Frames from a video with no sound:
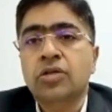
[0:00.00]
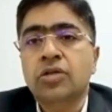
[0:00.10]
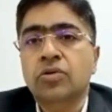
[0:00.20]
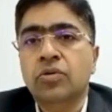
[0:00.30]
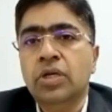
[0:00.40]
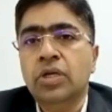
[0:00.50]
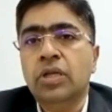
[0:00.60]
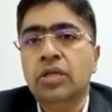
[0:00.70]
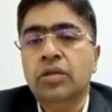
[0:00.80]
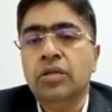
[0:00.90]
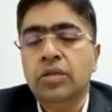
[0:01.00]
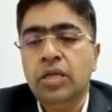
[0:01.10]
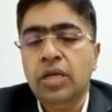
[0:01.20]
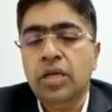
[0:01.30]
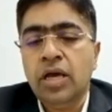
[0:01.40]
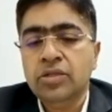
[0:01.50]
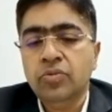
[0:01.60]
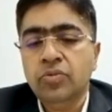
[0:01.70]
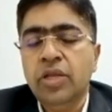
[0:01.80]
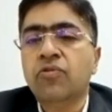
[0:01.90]
So there has
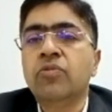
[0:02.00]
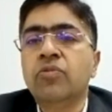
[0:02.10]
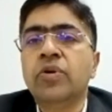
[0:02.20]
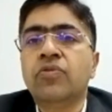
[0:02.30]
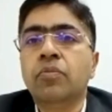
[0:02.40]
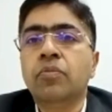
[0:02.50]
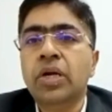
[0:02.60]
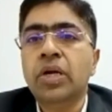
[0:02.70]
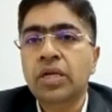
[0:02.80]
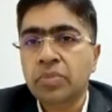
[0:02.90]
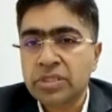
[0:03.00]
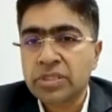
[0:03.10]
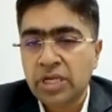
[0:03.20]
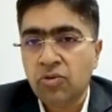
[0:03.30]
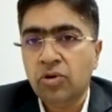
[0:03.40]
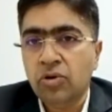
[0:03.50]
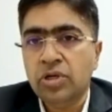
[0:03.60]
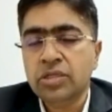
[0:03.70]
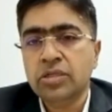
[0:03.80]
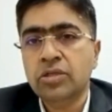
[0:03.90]
to be involvement from multiple
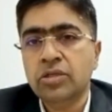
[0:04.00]
stakeholders